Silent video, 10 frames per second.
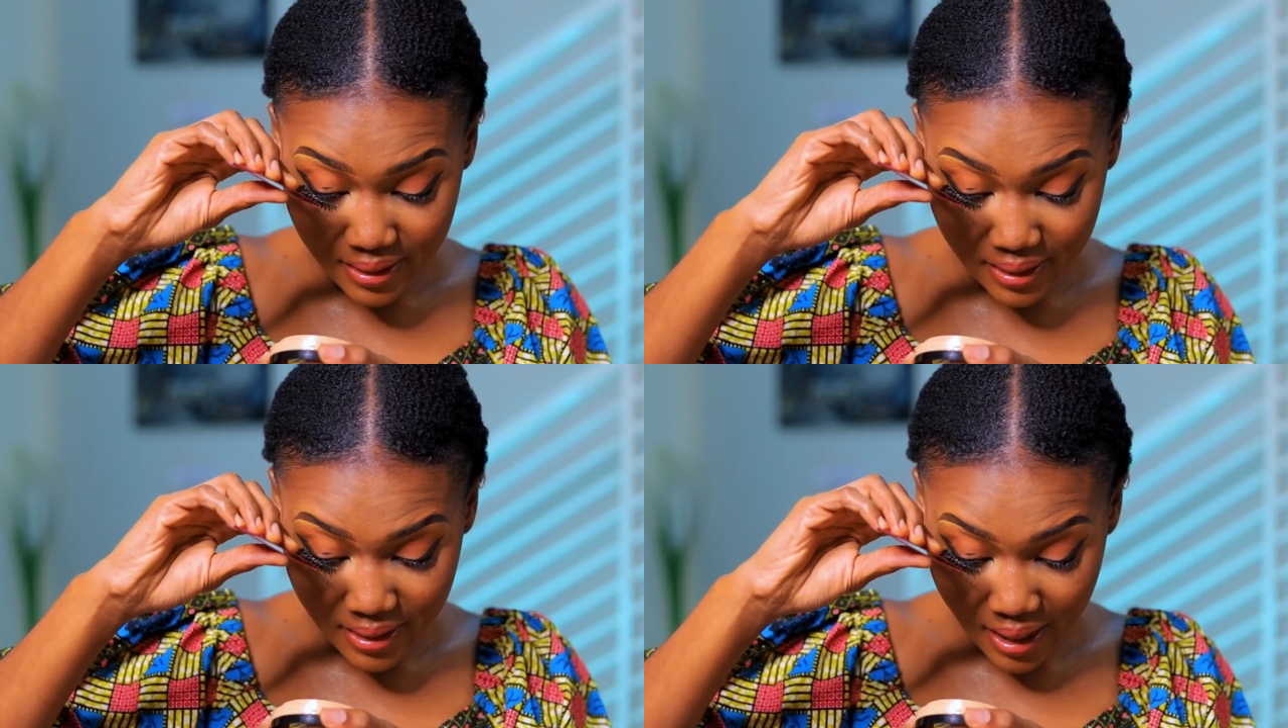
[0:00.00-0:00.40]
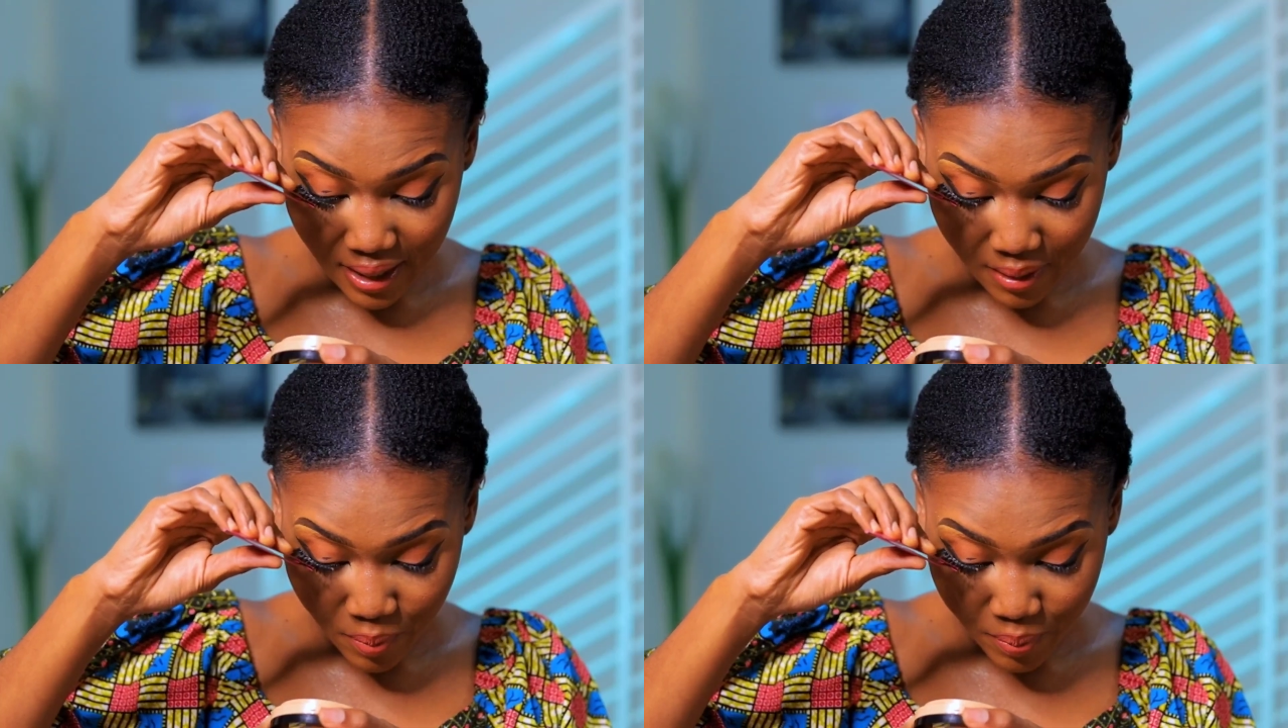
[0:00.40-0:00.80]
then
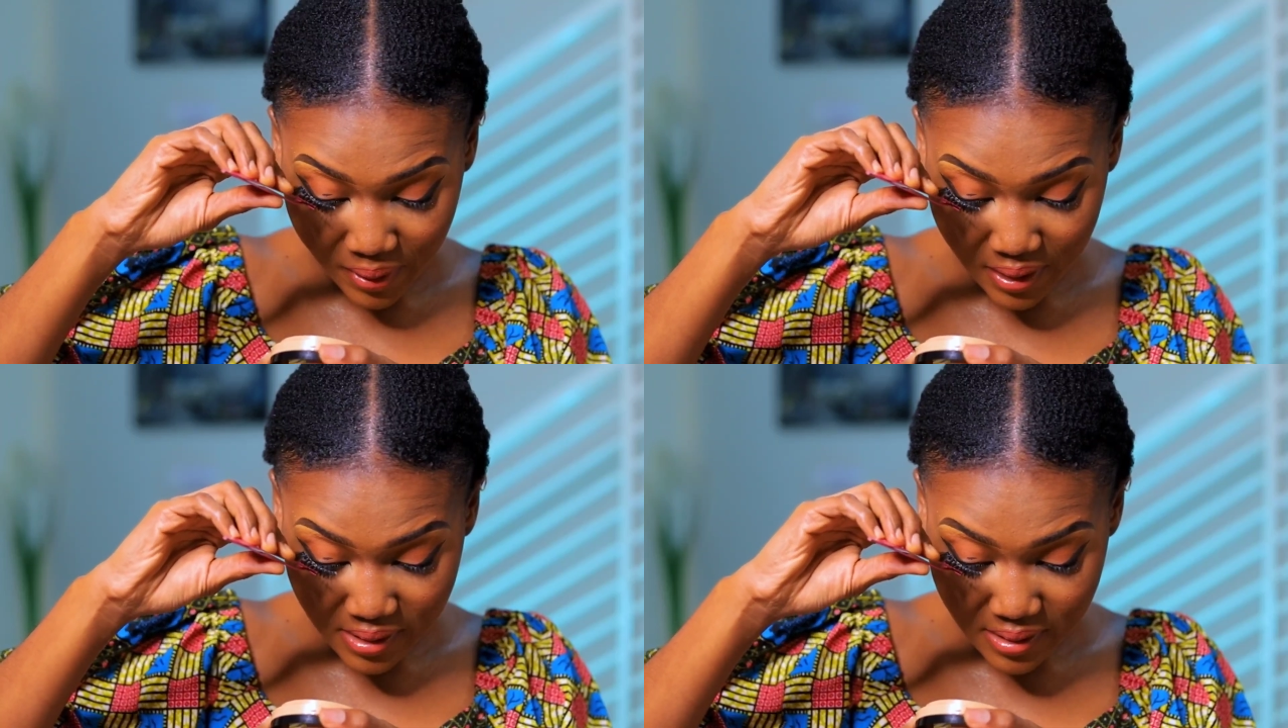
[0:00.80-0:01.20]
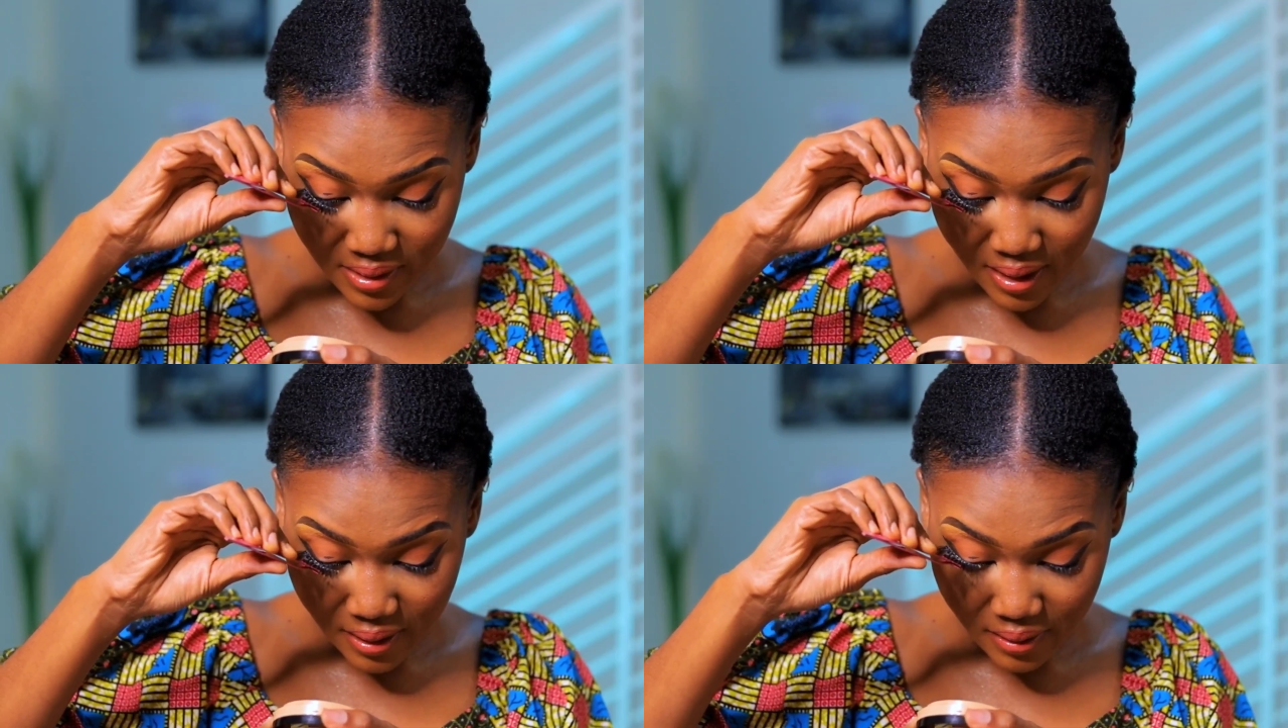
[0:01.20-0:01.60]
I place
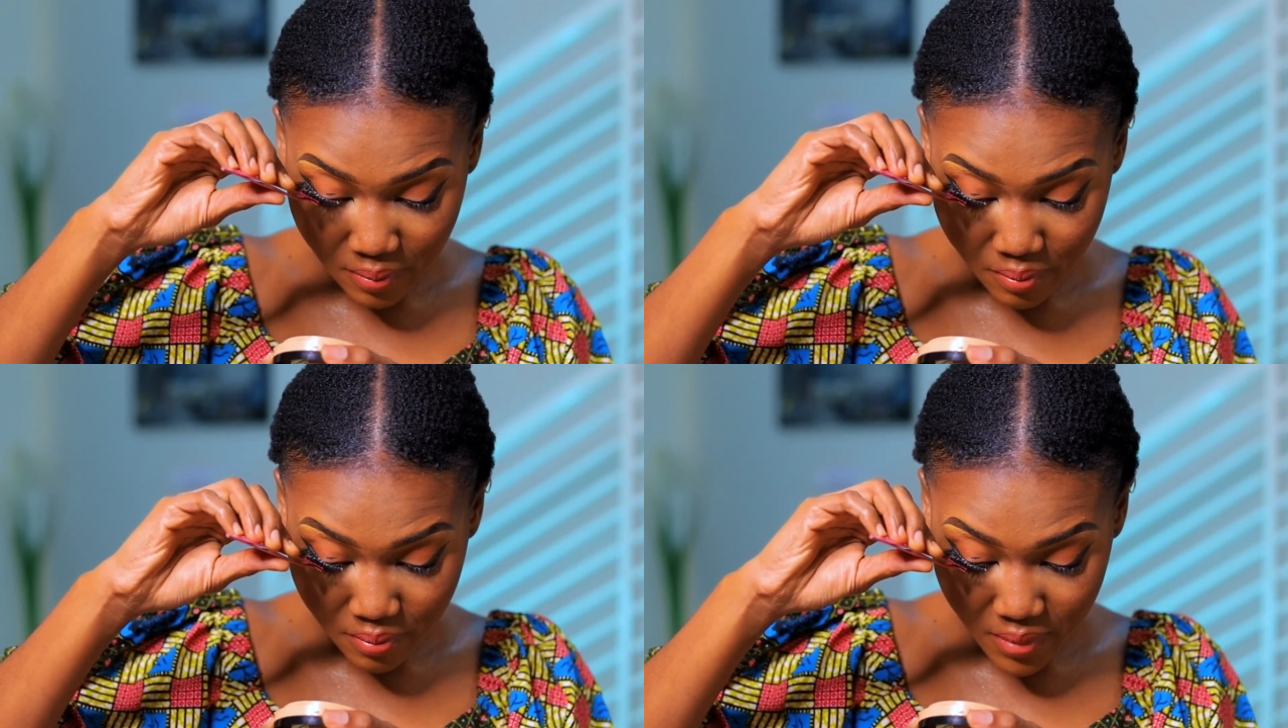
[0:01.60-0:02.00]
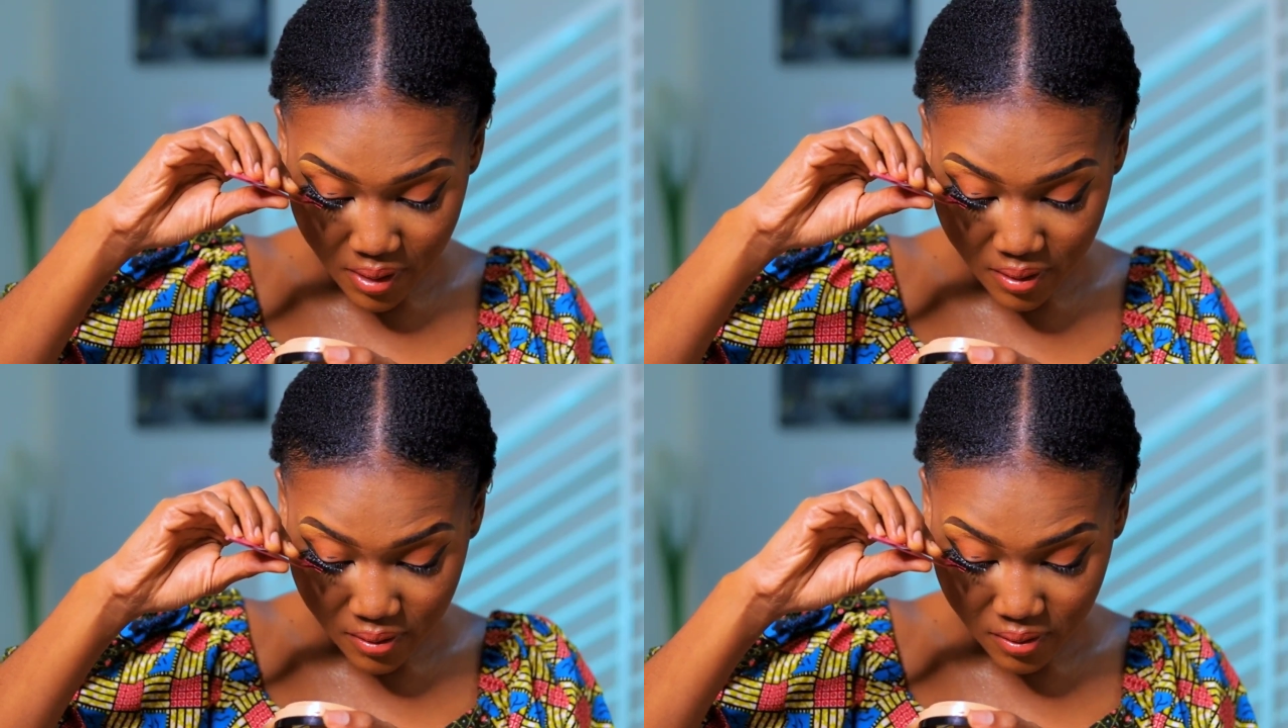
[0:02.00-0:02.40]
it at the
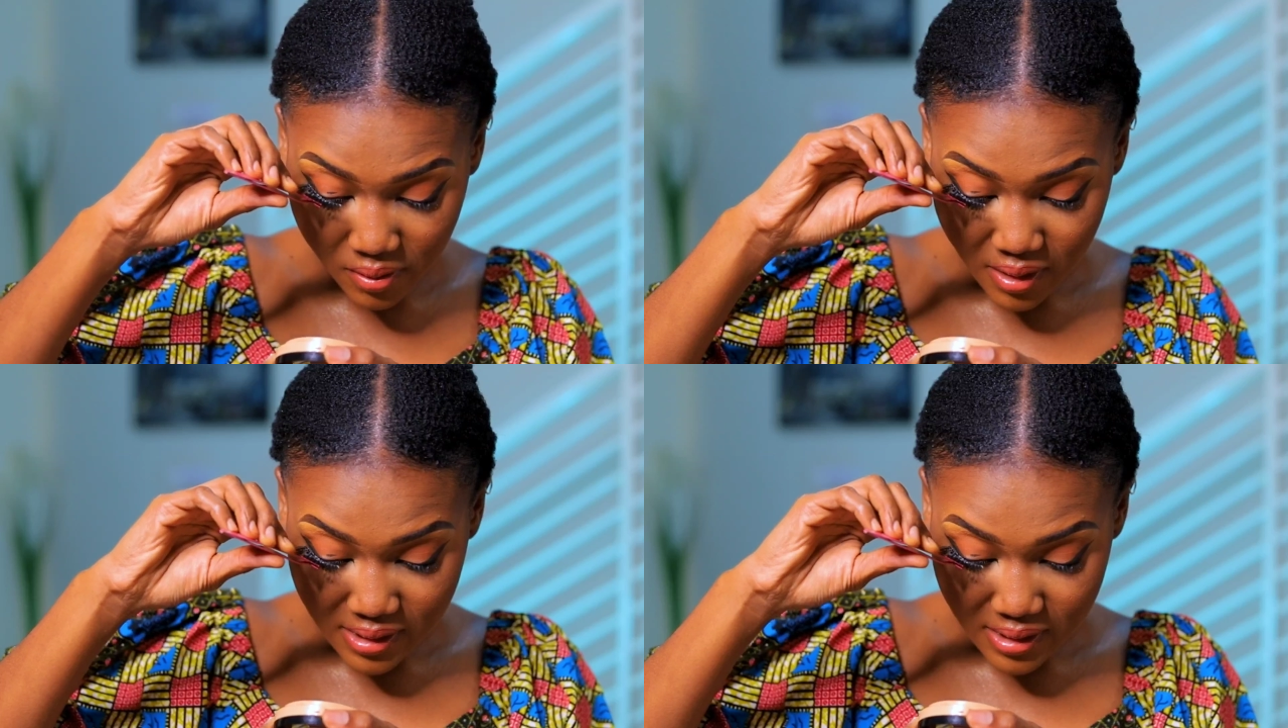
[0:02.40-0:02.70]
middle